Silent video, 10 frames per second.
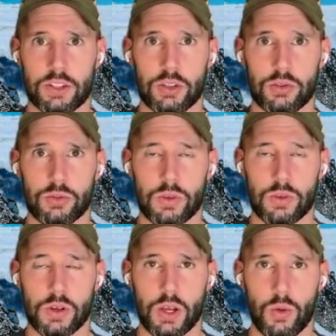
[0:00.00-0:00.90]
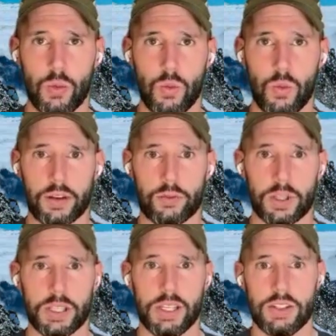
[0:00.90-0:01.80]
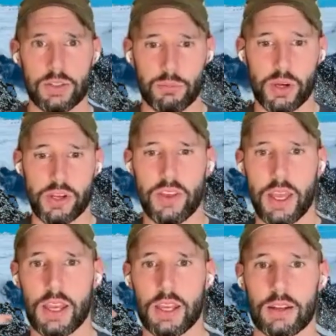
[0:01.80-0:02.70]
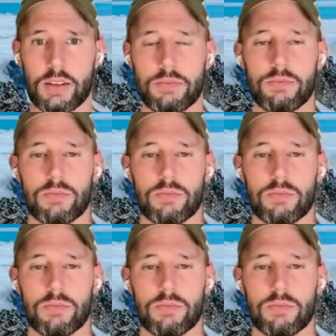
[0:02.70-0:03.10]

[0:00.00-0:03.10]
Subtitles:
2, 1. Release, breathe in.